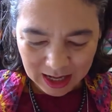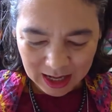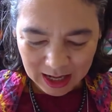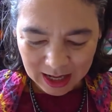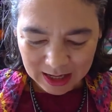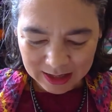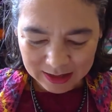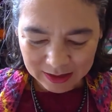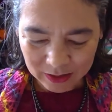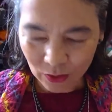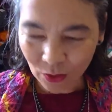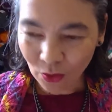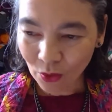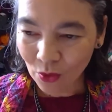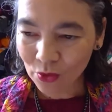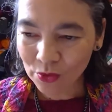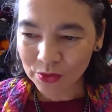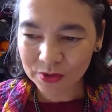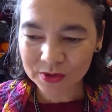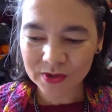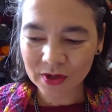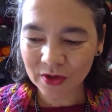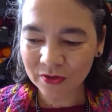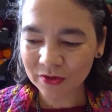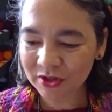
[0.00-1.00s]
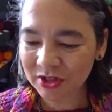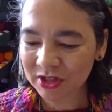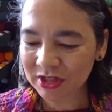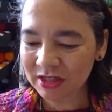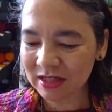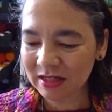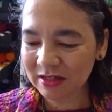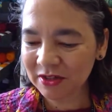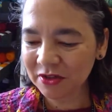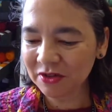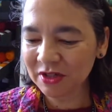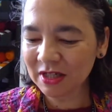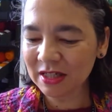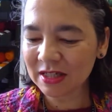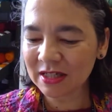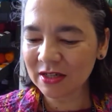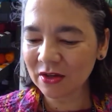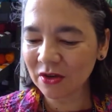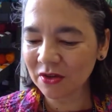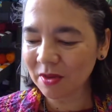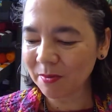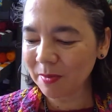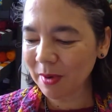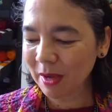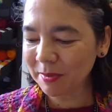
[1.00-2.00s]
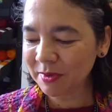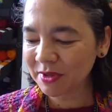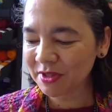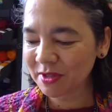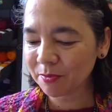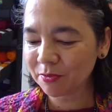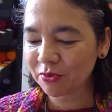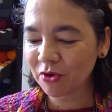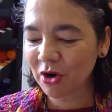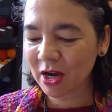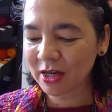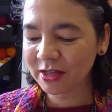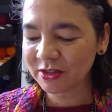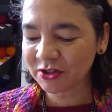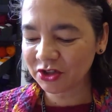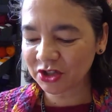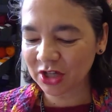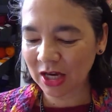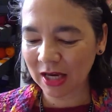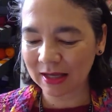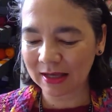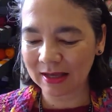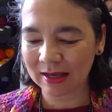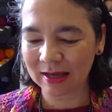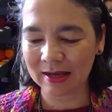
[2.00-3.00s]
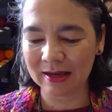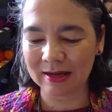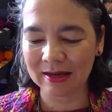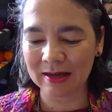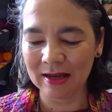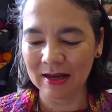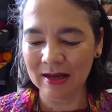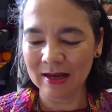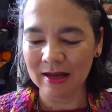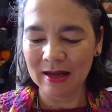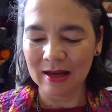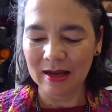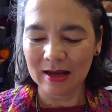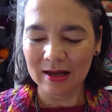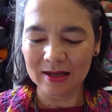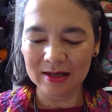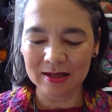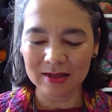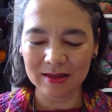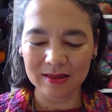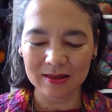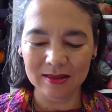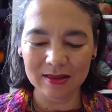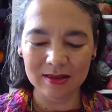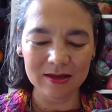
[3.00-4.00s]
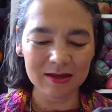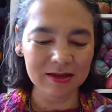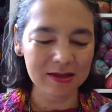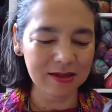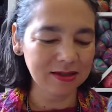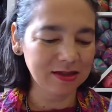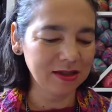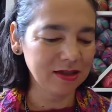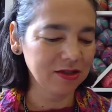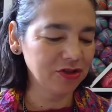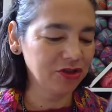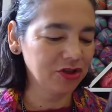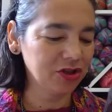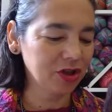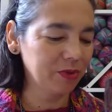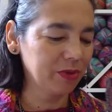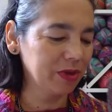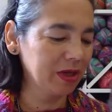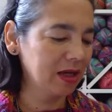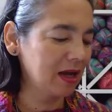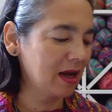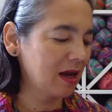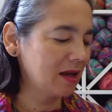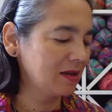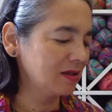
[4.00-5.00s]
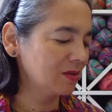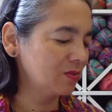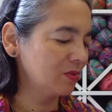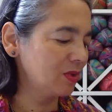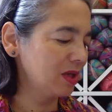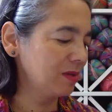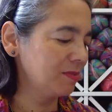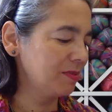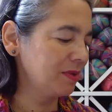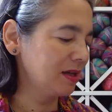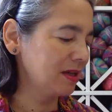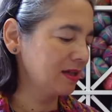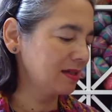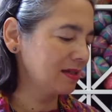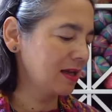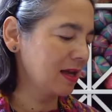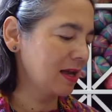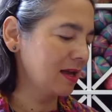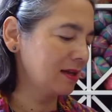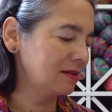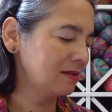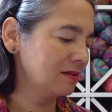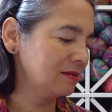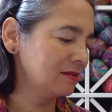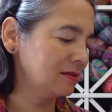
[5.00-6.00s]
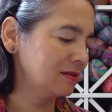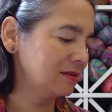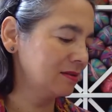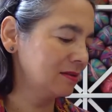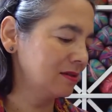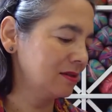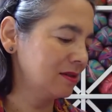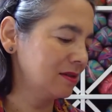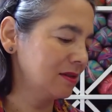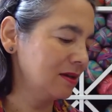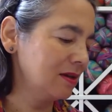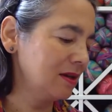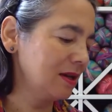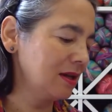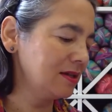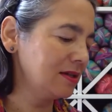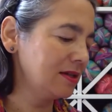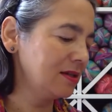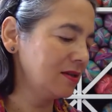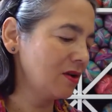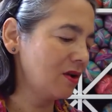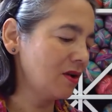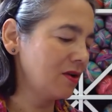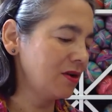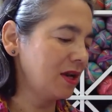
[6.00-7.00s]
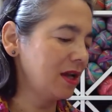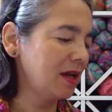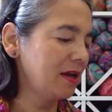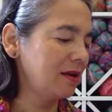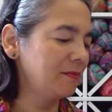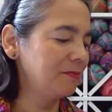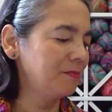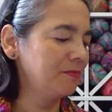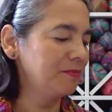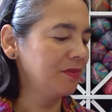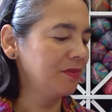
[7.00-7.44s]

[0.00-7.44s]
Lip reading: I also continued knitting on the baby surprise jacket. I think I didn't show it last week because I hadn't knitted on it.